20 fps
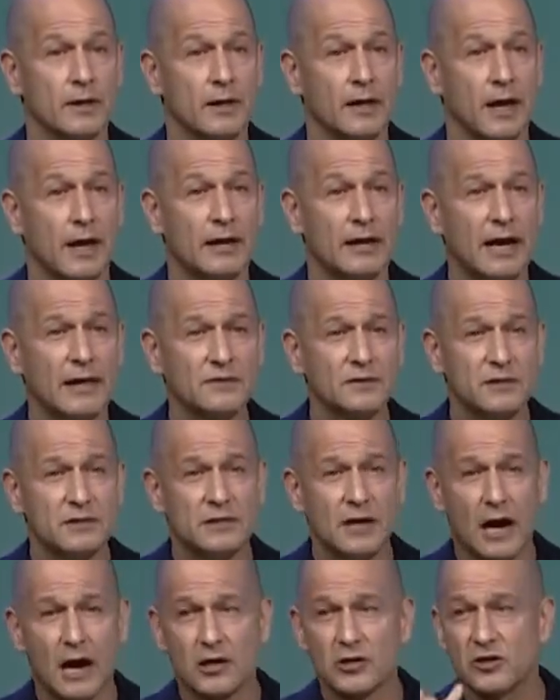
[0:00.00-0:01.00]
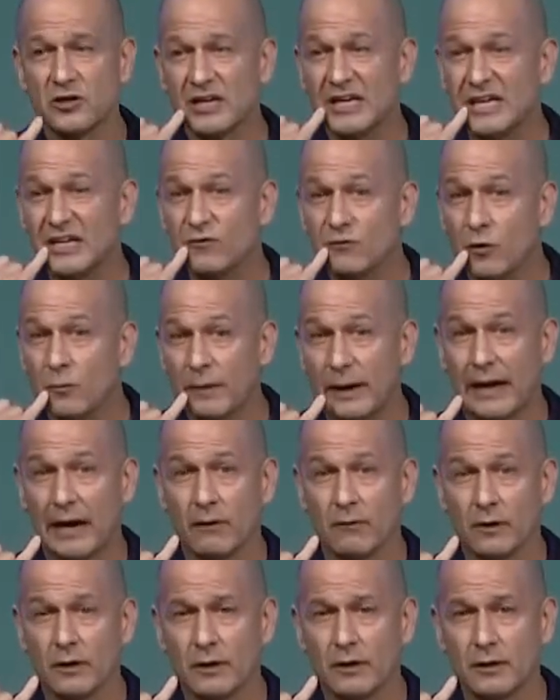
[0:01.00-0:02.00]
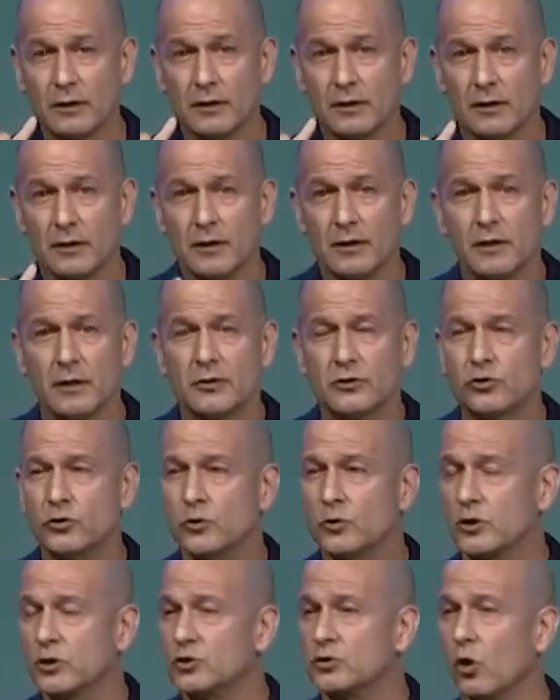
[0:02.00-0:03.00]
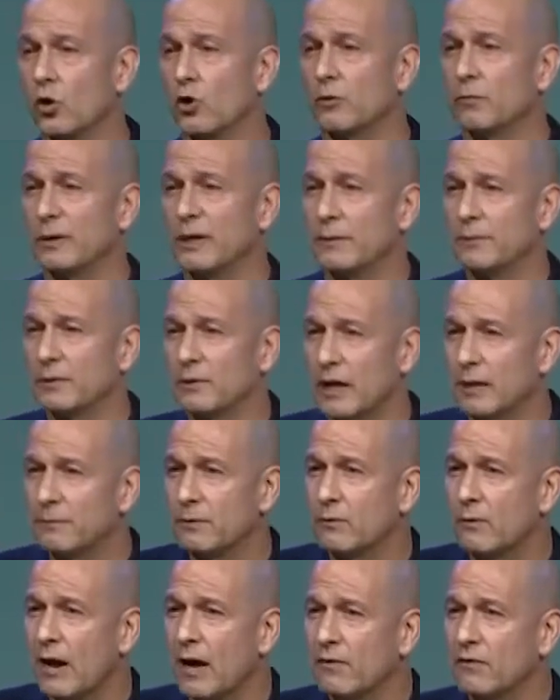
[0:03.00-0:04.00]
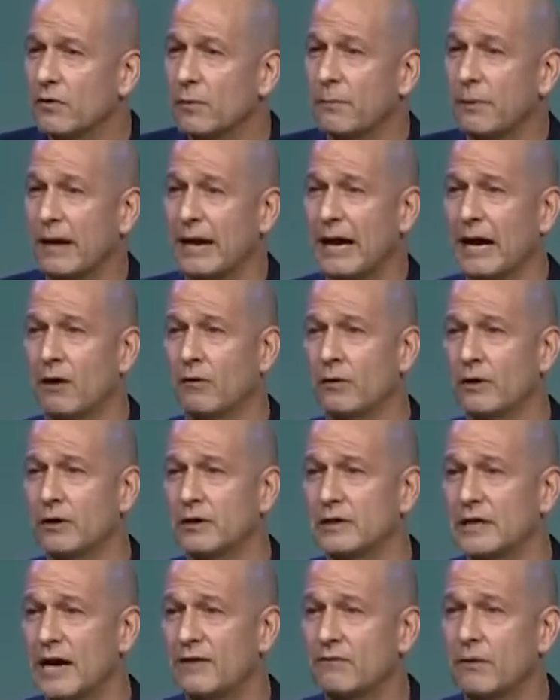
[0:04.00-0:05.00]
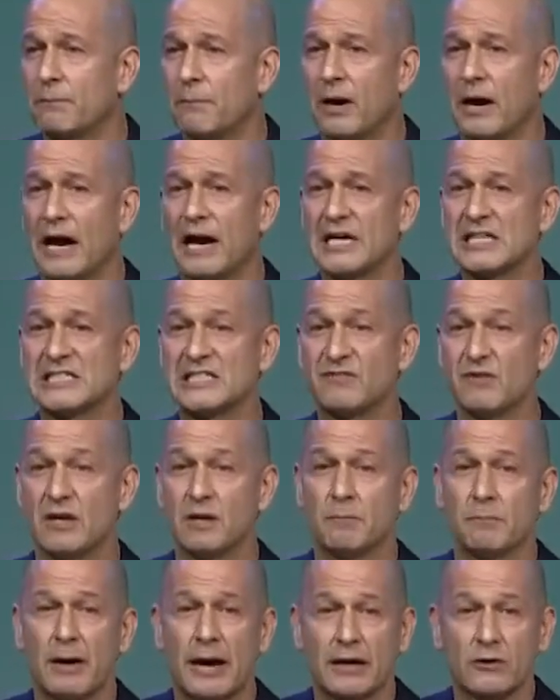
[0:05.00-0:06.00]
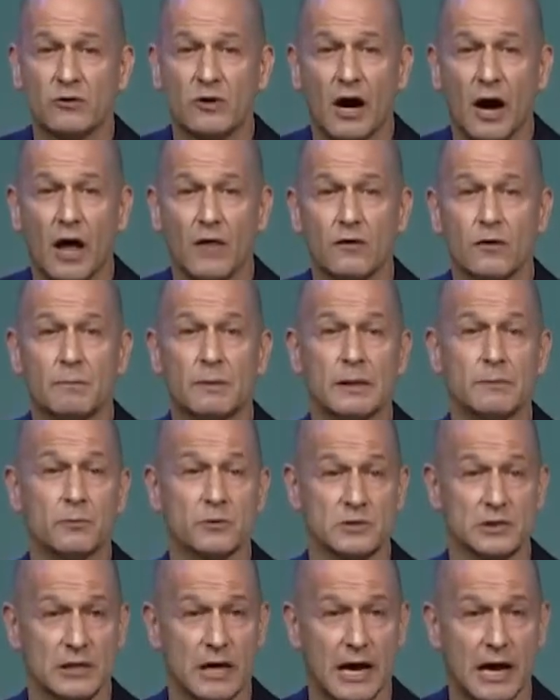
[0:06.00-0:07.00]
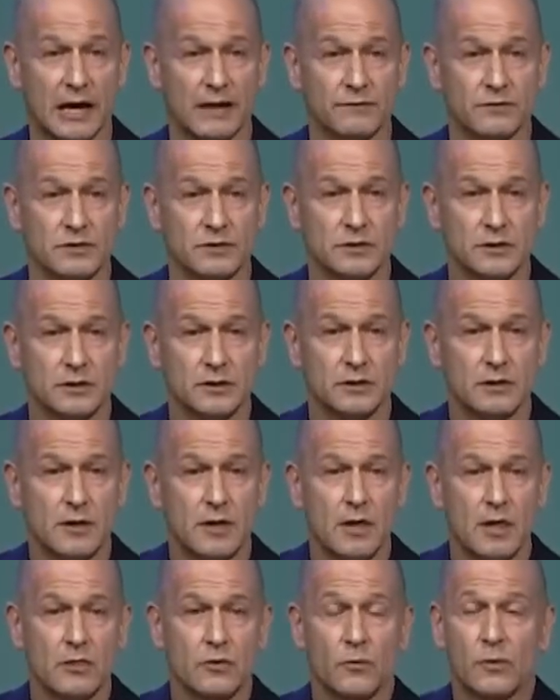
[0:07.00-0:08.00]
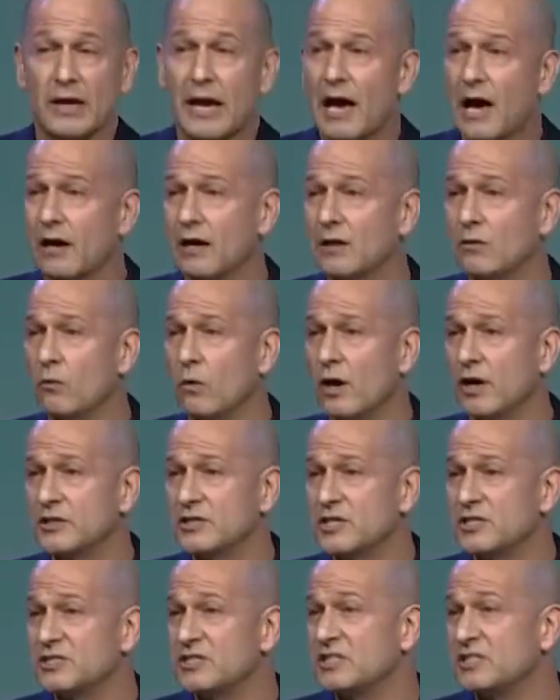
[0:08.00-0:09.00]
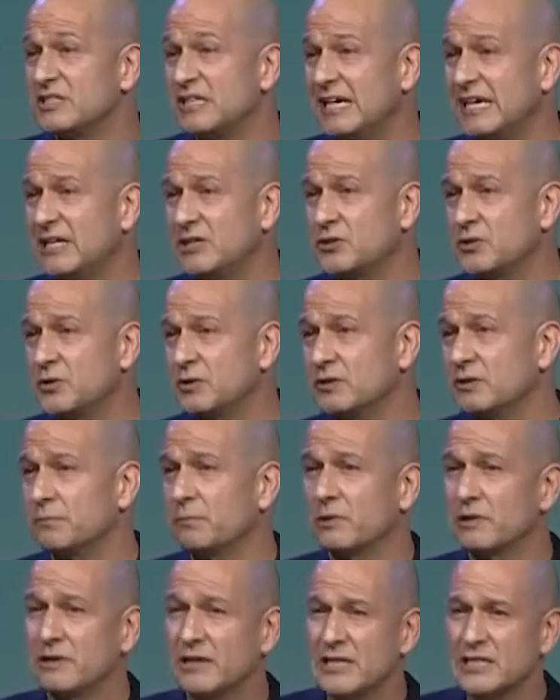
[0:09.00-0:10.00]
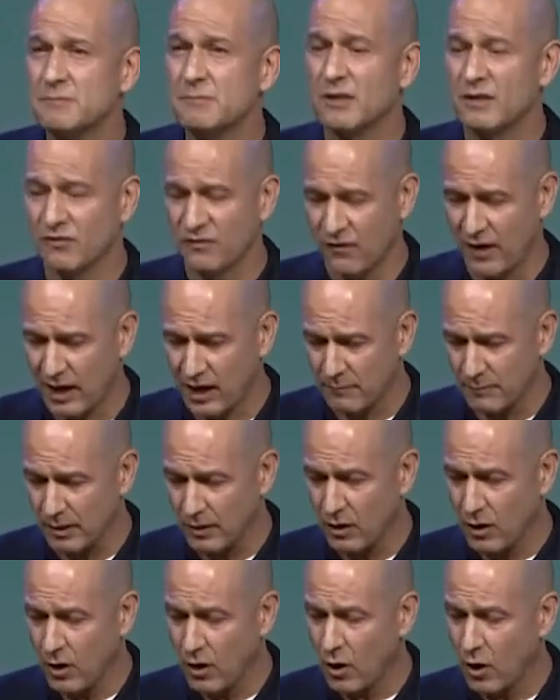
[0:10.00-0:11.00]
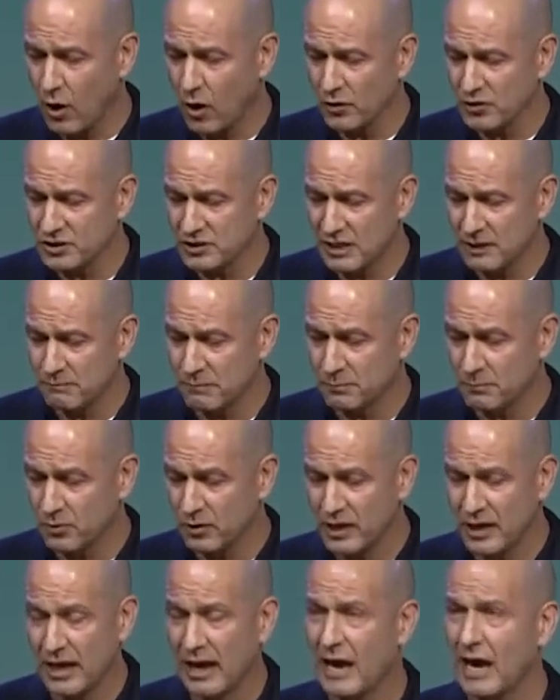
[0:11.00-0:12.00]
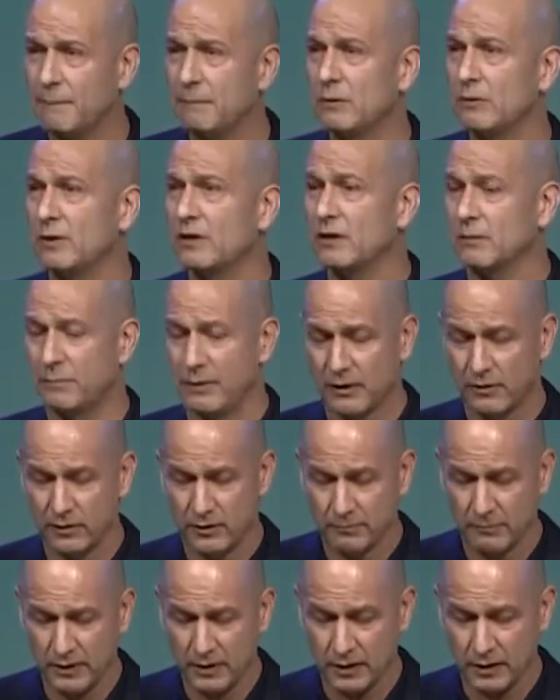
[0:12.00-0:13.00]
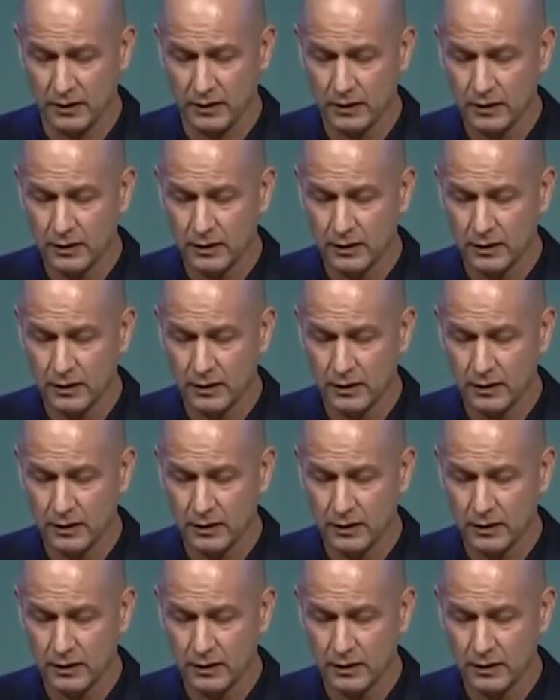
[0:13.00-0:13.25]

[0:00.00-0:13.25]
And not the Dr. Evil power to control and manipulate, but rather the power to have a positive impact on other people's lives. The reality was is the teachers and the policemen and the firemen all seemed pretty happy when compared to me.